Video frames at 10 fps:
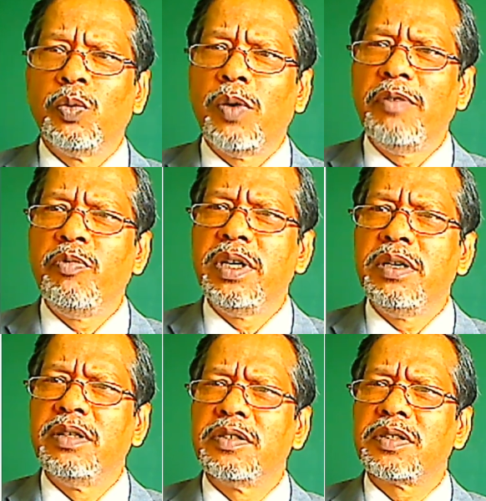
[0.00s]
Why are
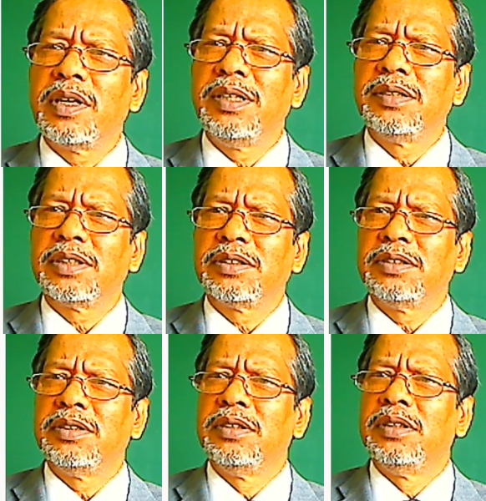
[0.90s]
we studying such
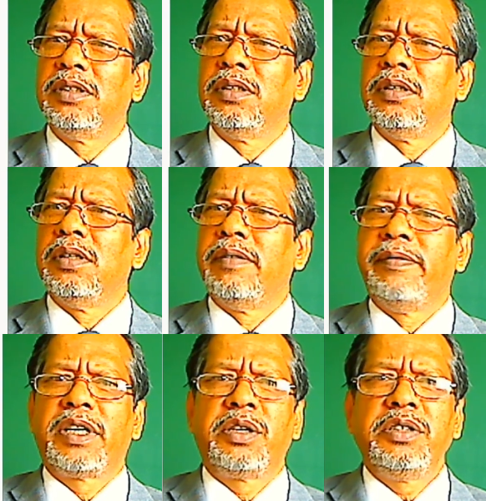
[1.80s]
a
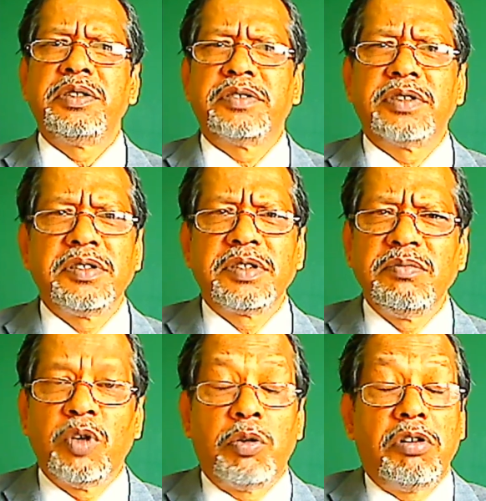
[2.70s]
fictitious system